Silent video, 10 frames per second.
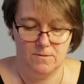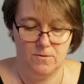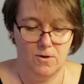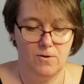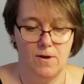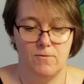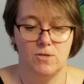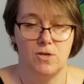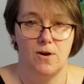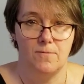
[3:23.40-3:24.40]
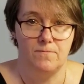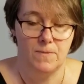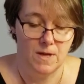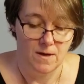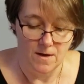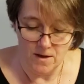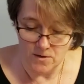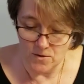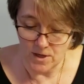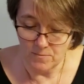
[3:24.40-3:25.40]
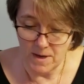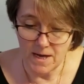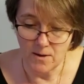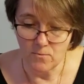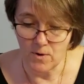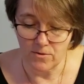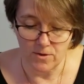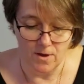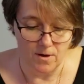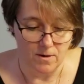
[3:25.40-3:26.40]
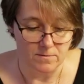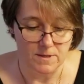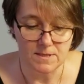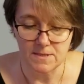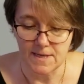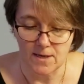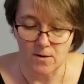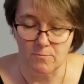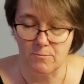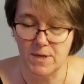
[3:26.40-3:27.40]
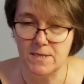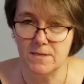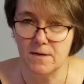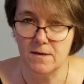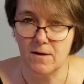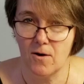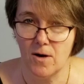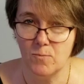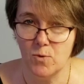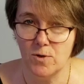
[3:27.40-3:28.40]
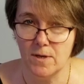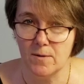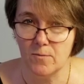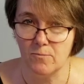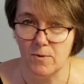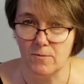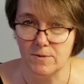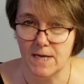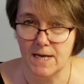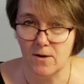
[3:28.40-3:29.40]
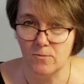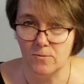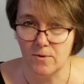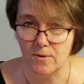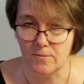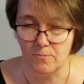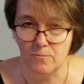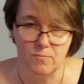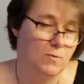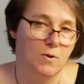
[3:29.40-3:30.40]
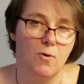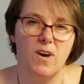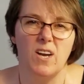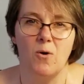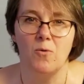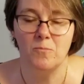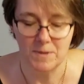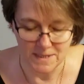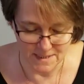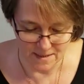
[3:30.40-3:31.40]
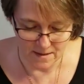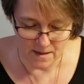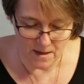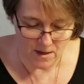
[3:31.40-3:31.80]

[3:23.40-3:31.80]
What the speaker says: So now you have your star. You can make it with, this is like a pizza cardboard, the takeout, cook at home pizza.